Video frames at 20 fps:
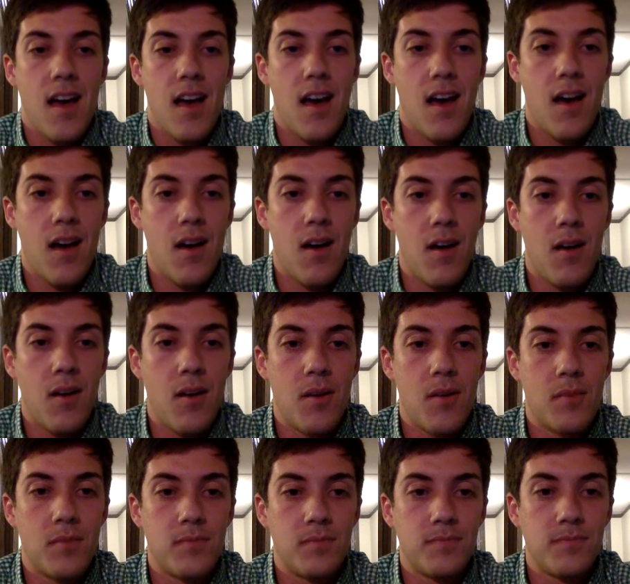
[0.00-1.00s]

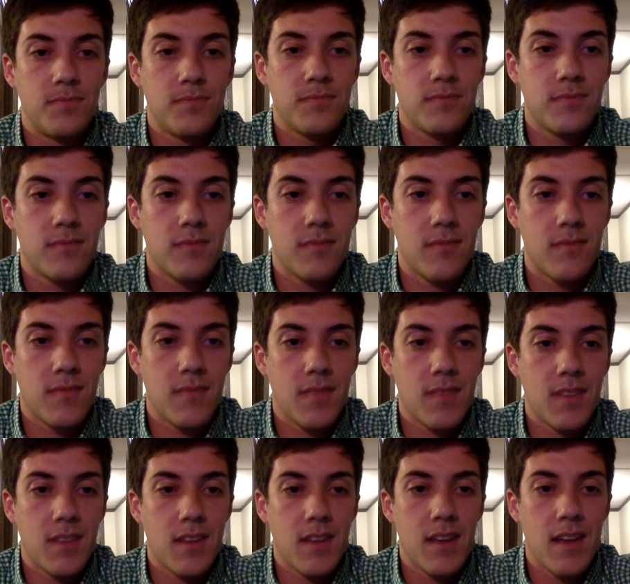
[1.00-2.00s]
And
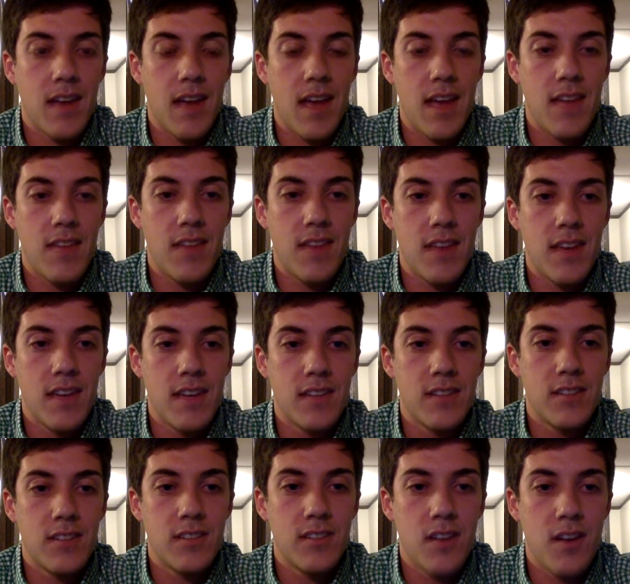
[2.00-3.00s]
then
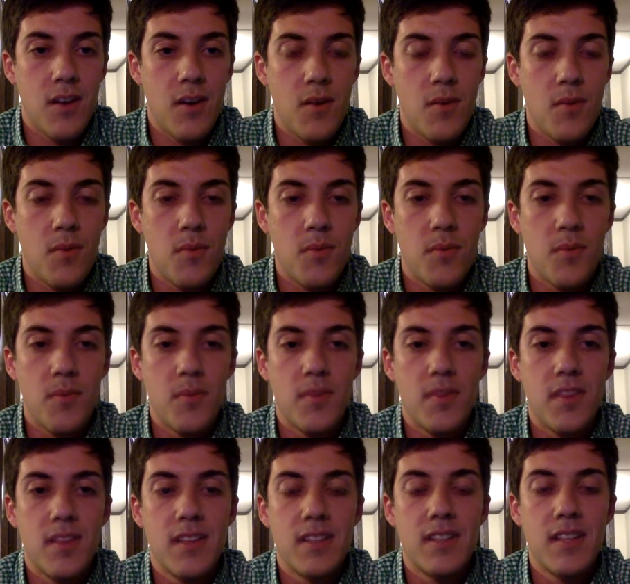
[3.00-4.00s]
so
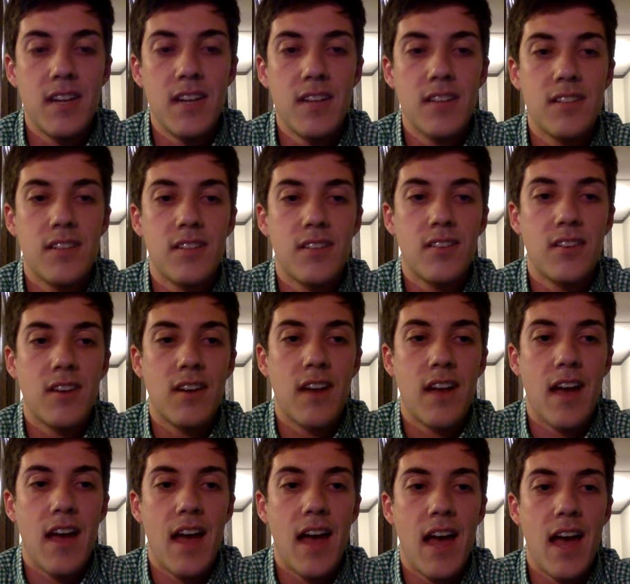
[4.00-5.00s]
the sentences are going to
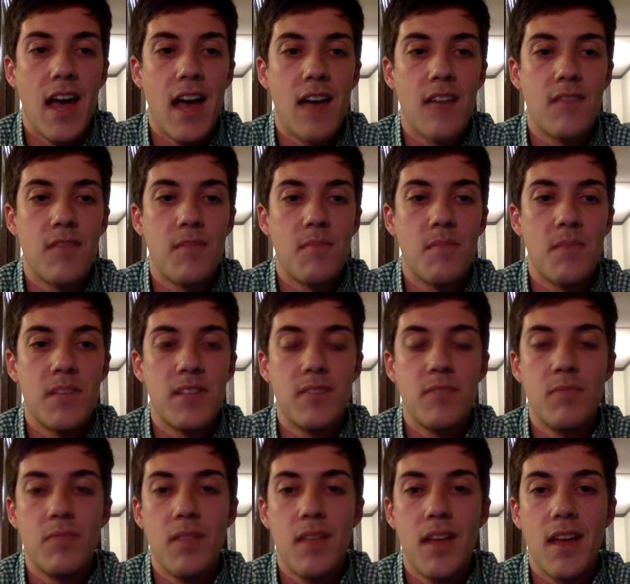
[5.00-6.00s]
have
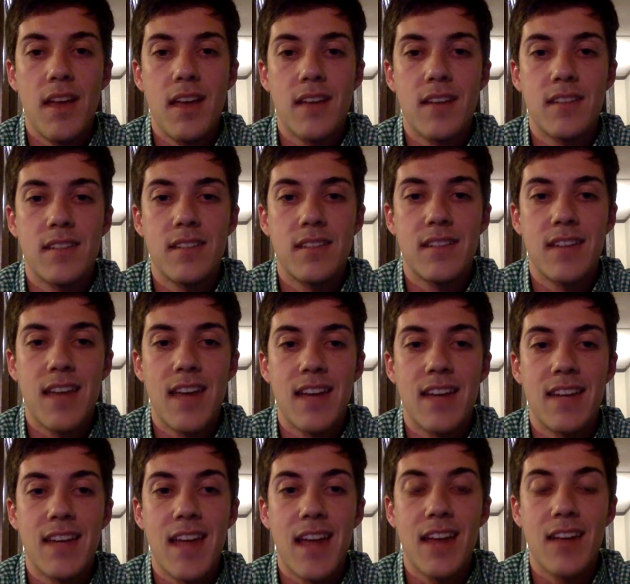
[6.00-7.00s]
misplaced and
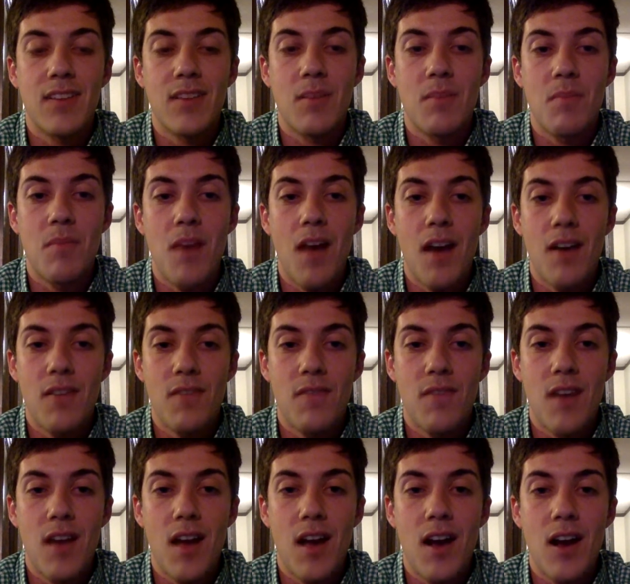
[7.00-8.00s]
dangling
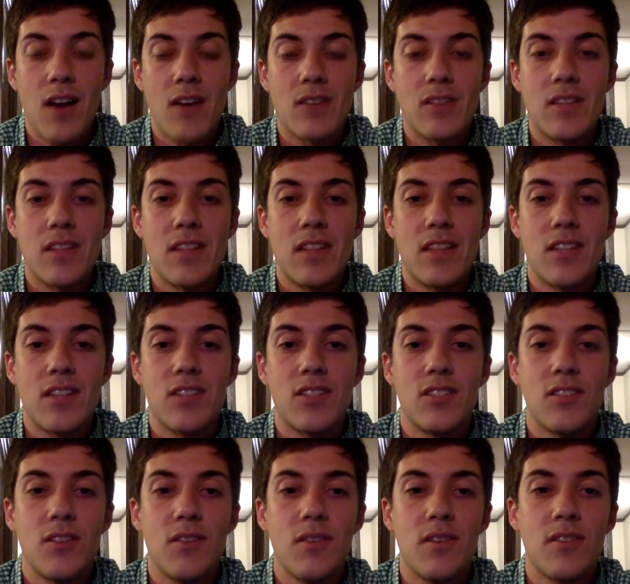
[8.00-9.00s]
modifiers, and then the
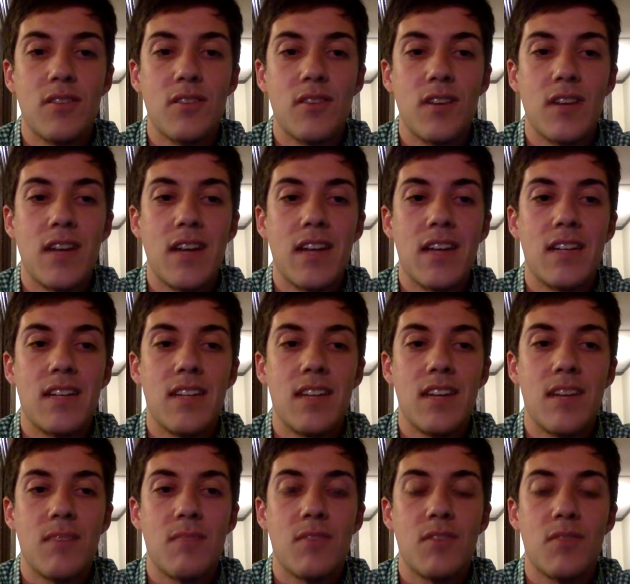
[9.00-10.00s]
students are going to
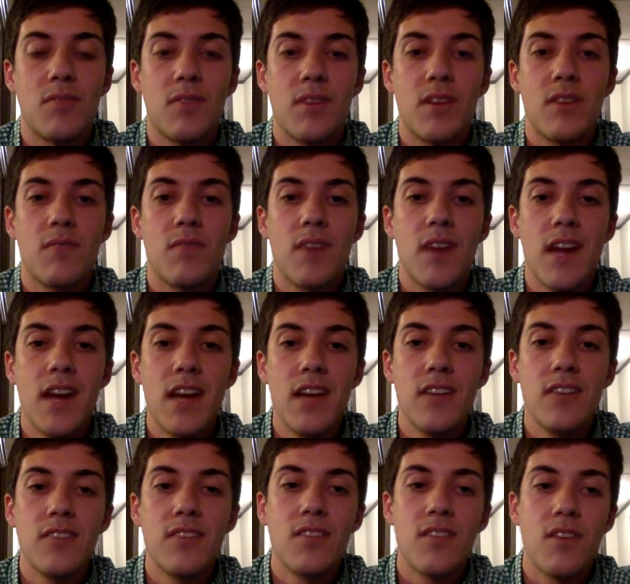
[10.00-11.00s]
attempt to
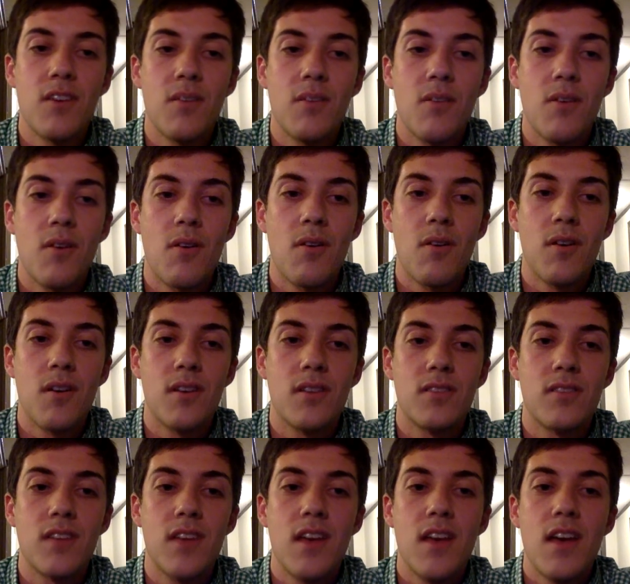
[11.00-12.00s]
rearrange the note cards
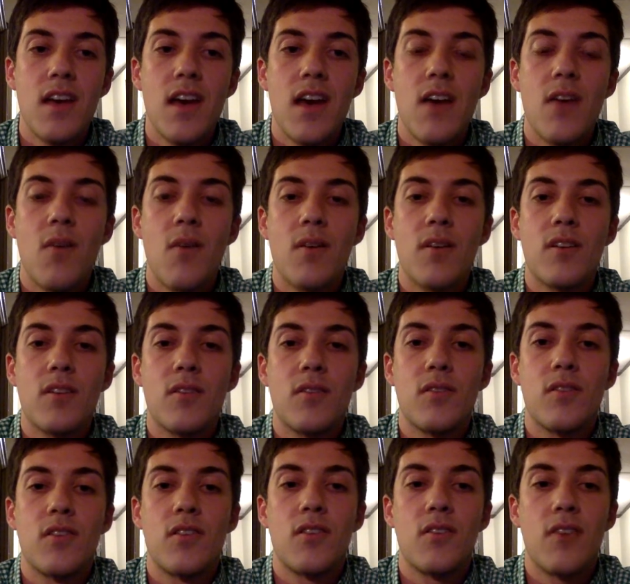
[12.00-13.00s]
in order to
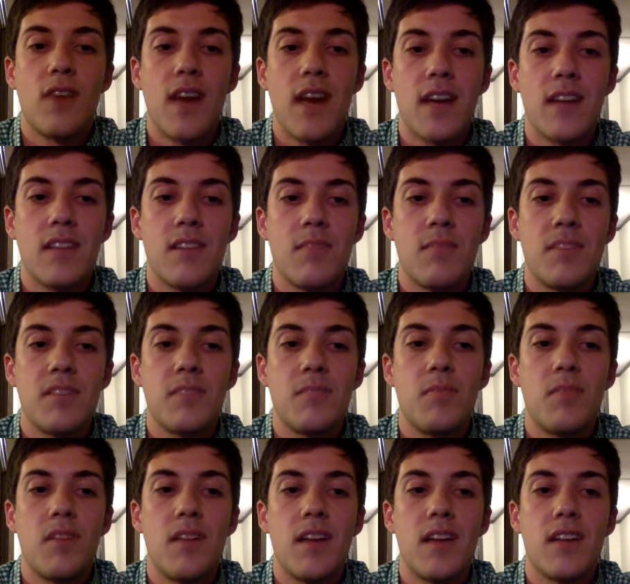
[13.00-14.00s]
correct the
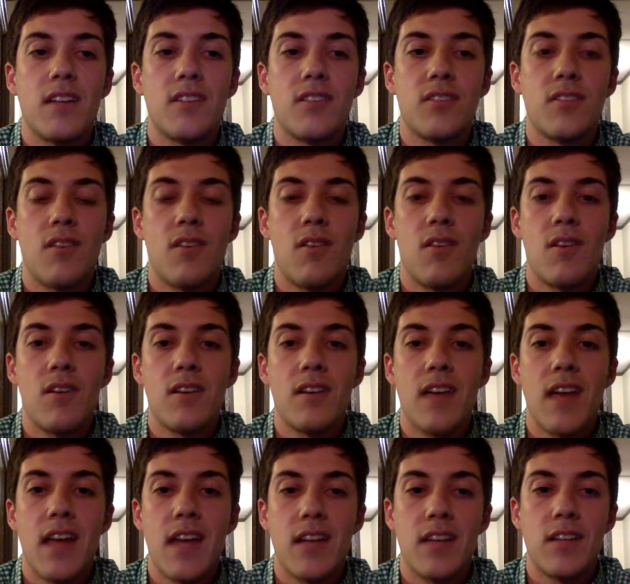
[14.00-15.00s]
misplaced or
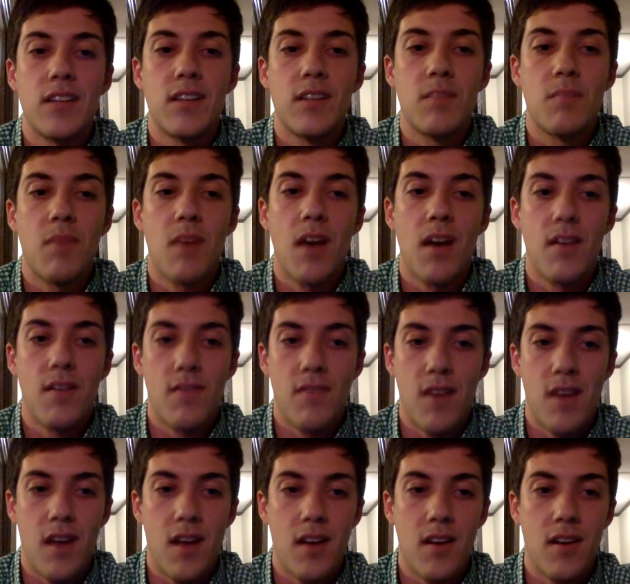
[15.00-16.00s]
dangling
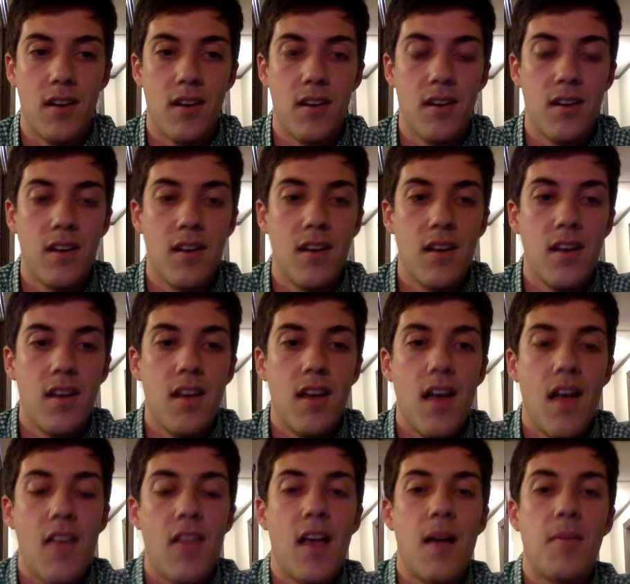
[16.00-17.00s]
modifier.
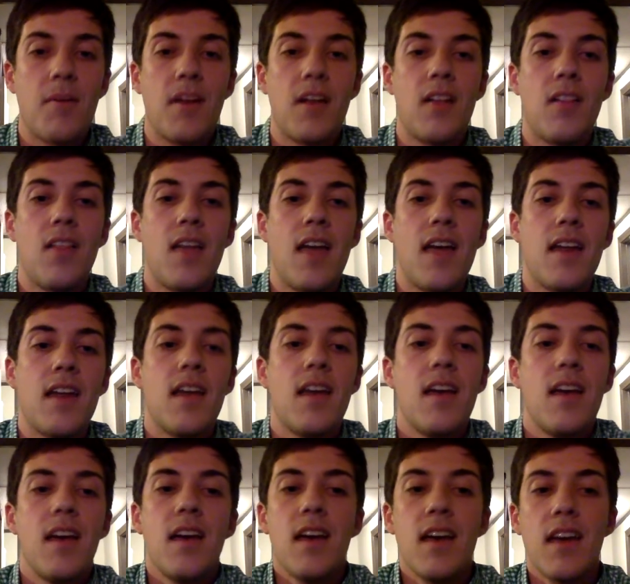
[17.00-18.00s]
Then I'm going to let
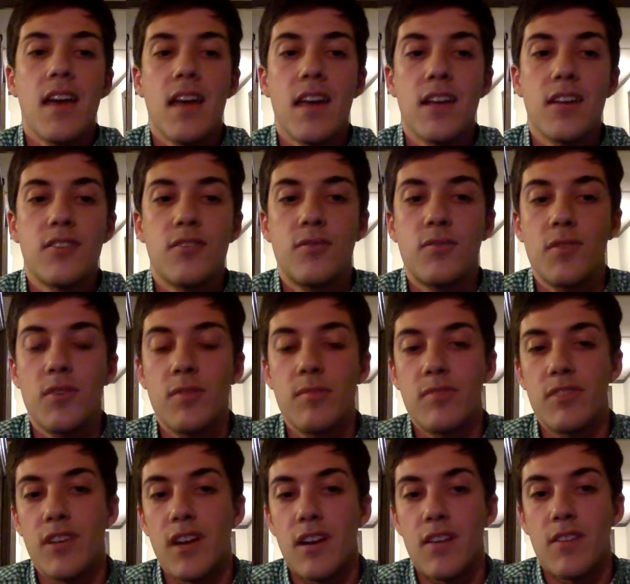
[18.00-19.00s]
each group
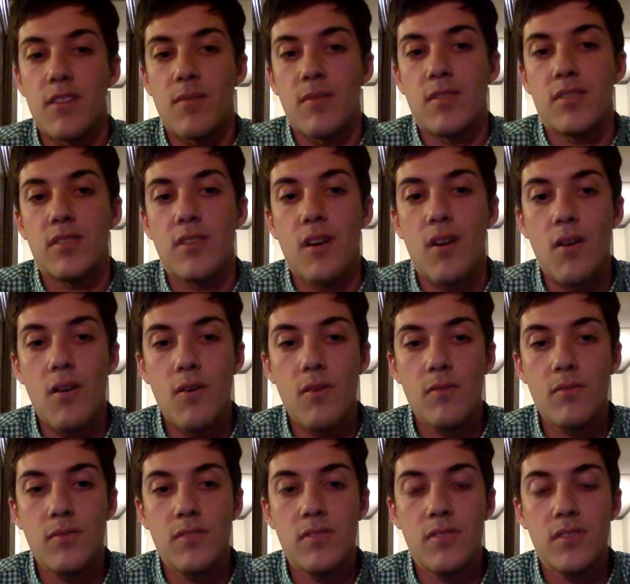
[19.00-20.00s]
share their
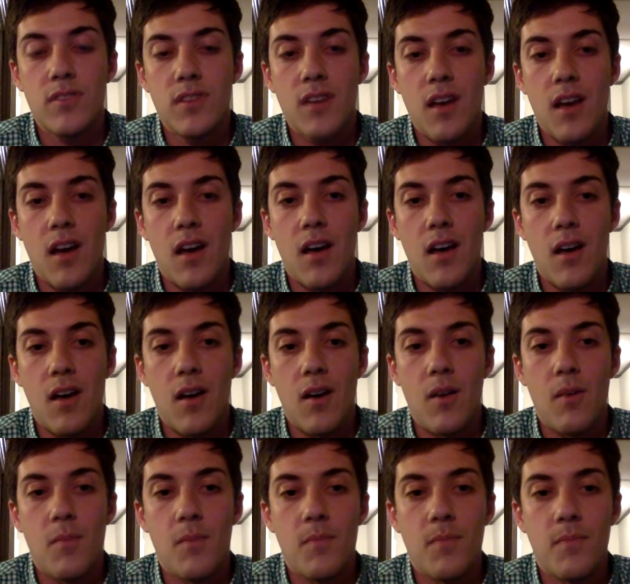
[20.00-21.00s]
results.
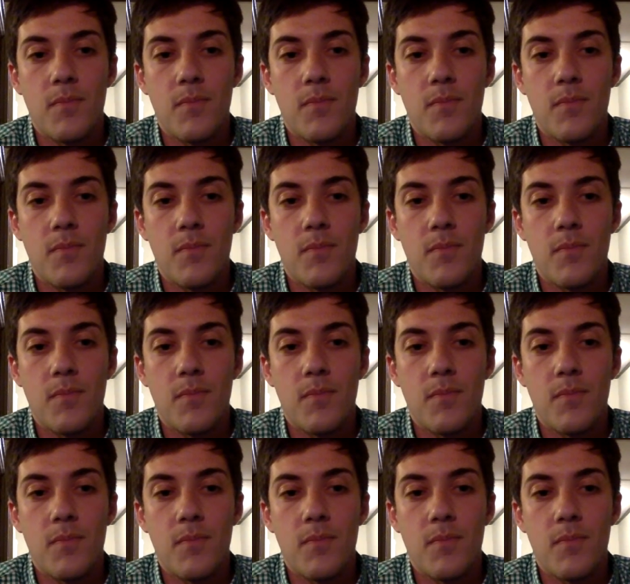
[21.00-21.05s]
The